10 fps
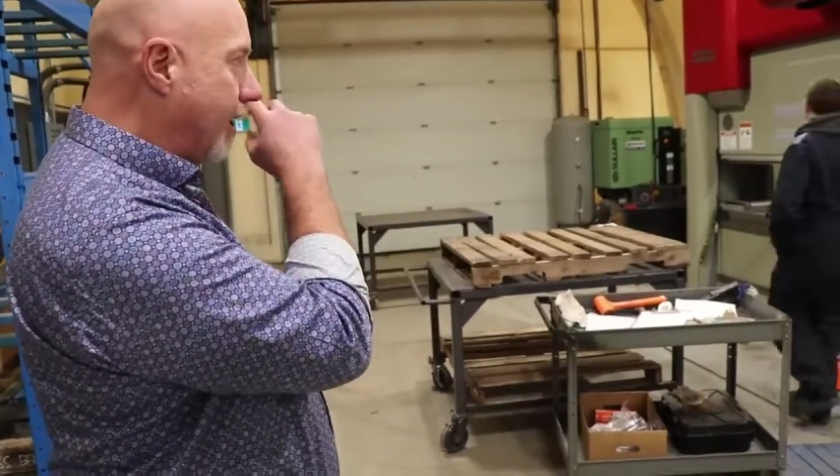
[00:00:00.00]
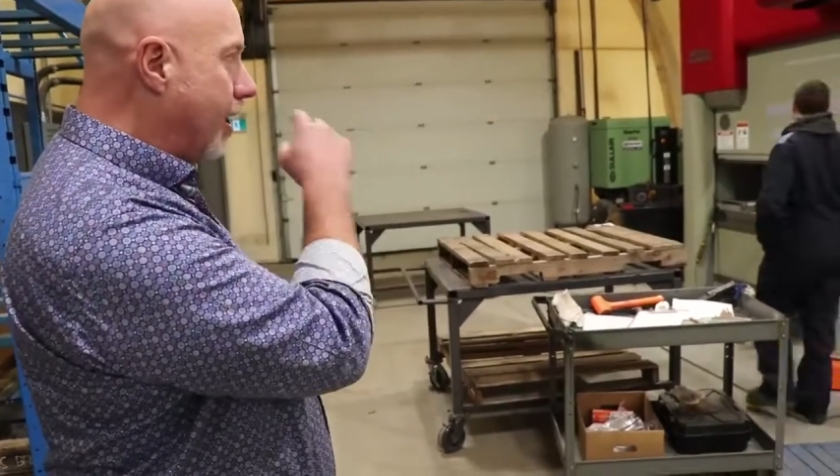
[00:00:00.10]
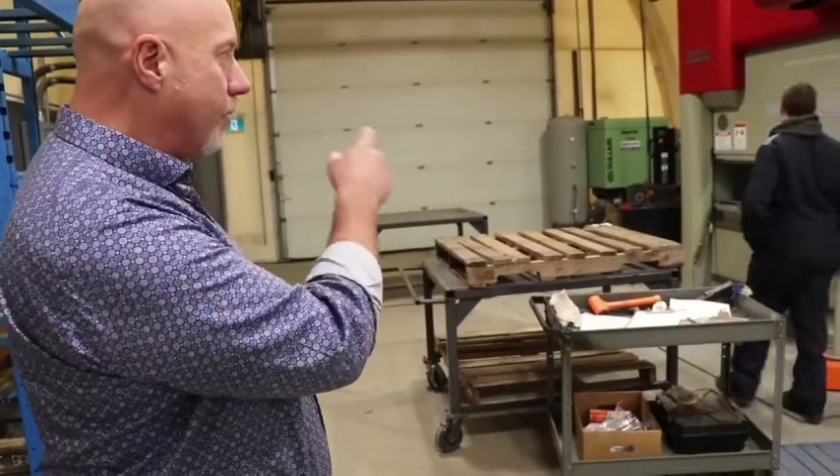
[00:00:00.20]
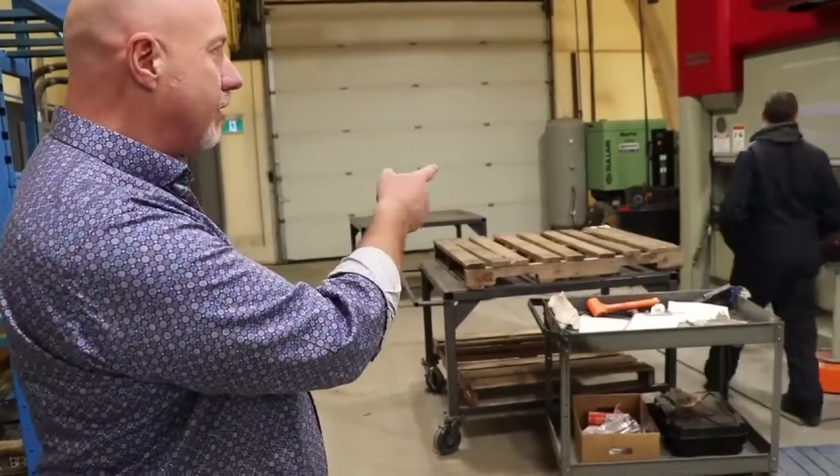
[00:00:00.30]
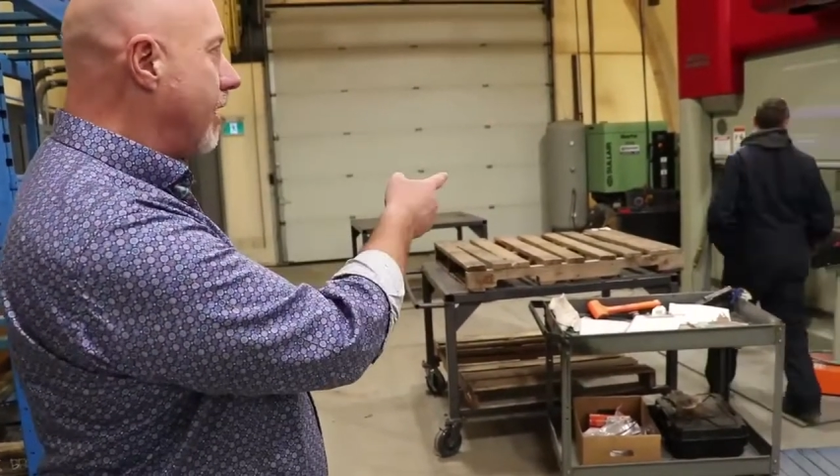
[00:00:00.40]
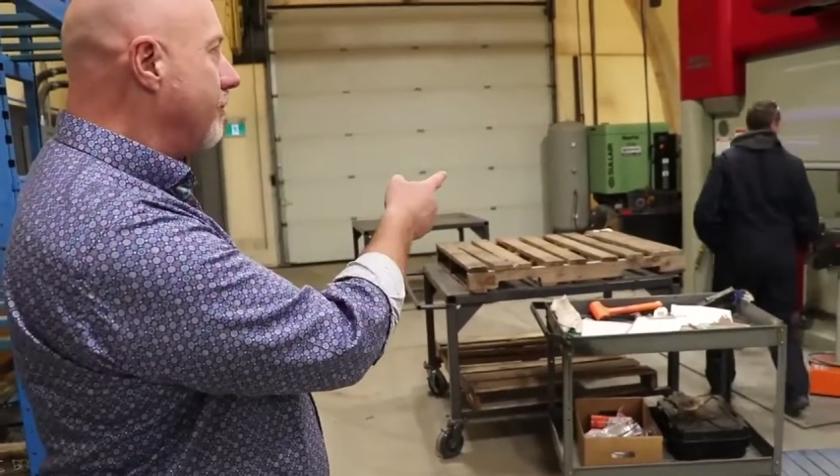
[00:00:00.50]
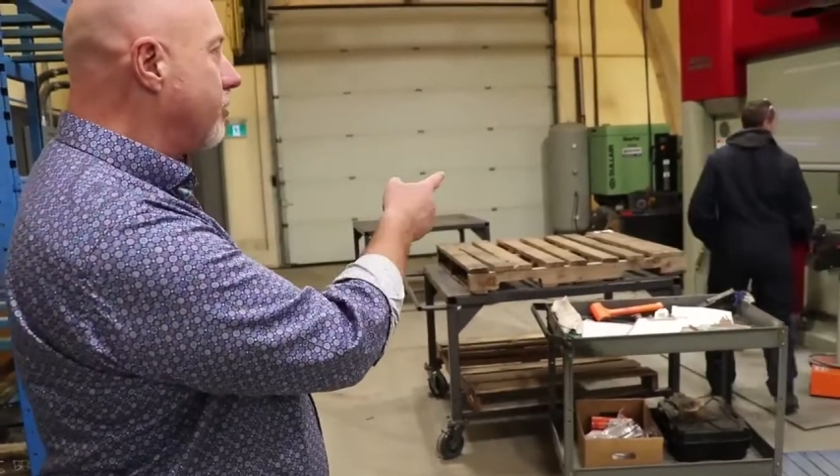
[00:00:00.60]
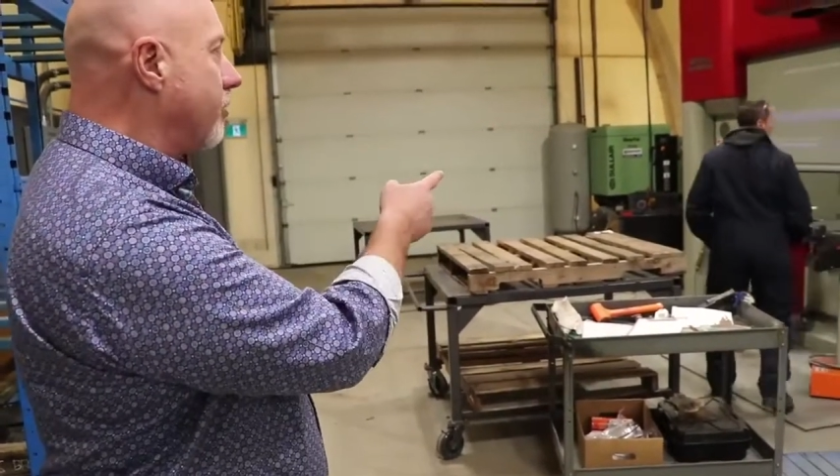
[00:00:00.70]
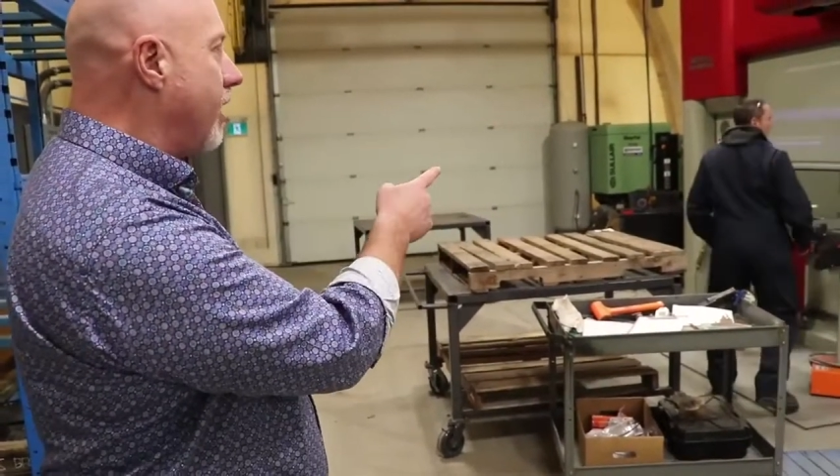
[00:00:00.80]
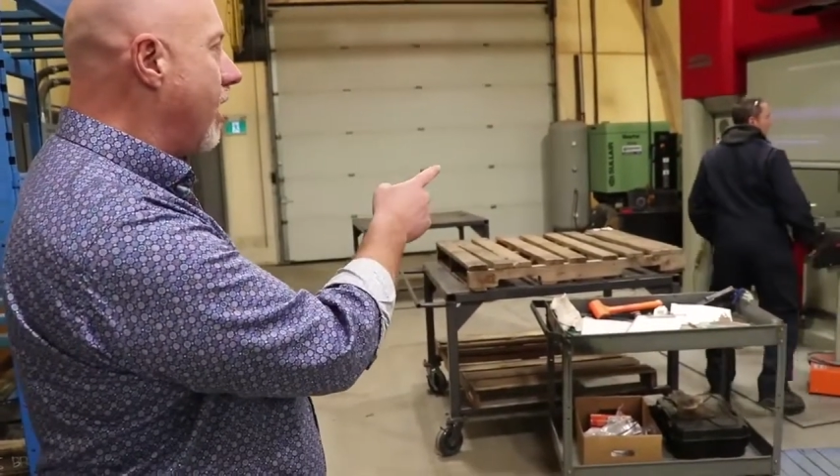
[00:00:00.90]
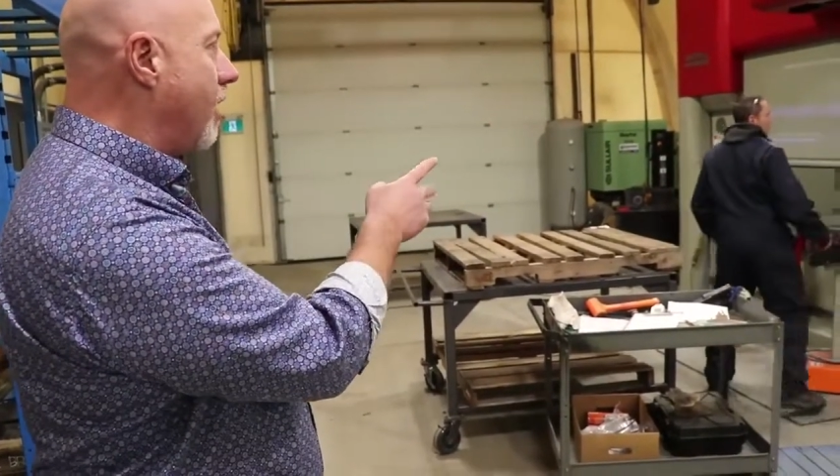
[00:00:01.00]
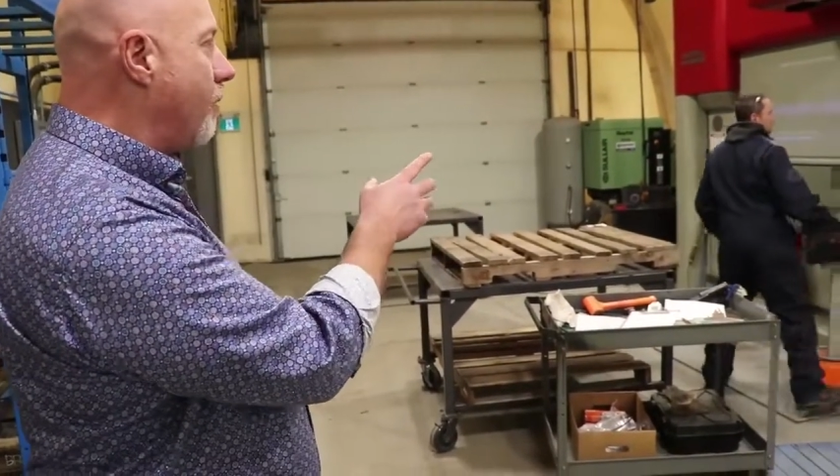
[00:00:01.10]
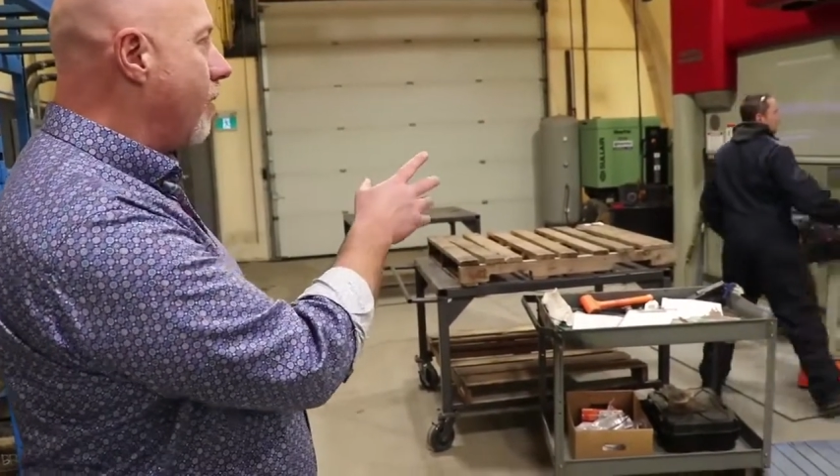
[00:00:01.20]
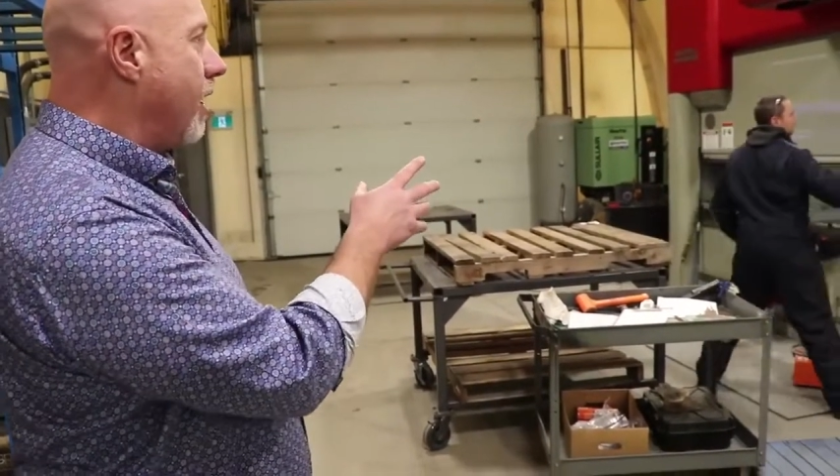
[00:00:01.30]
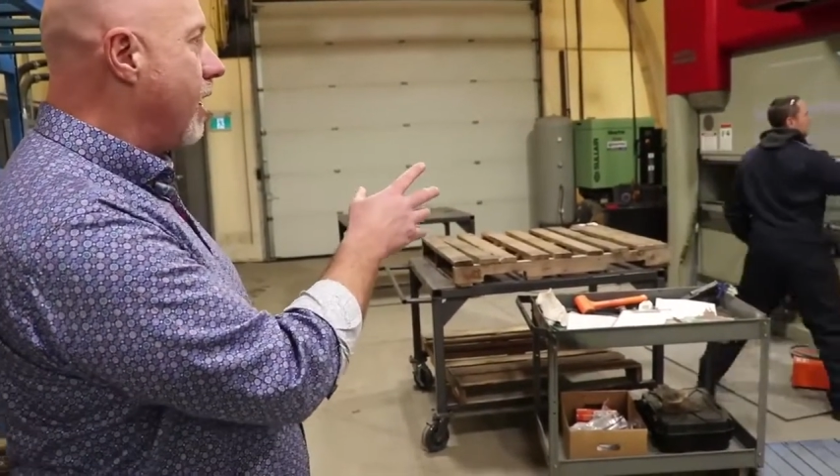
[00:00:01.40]
here will demonstrate how
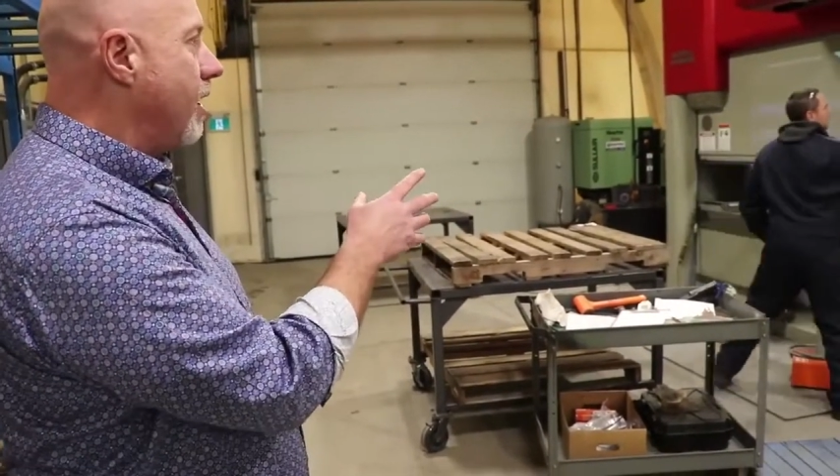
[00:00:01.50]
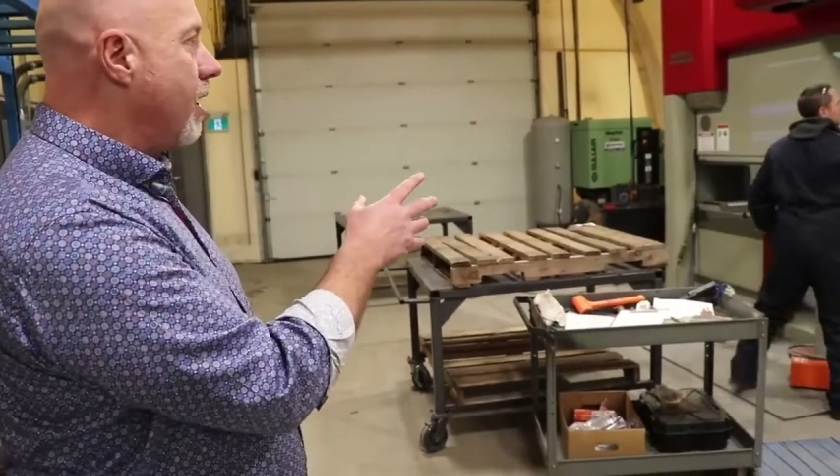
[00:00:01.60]
we